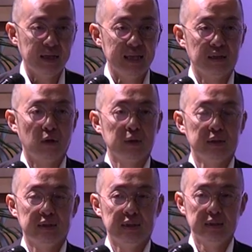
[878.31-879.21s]
That's along
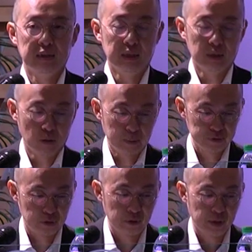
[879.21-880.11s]
the global
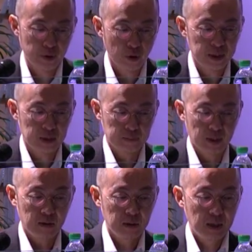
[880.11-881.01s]
story you will hear
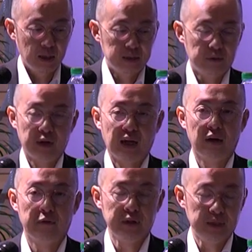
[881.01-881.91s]
about the
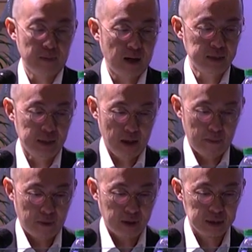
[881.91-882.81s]
recovery demand in
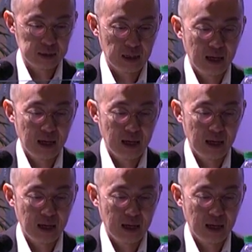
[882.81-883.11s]
America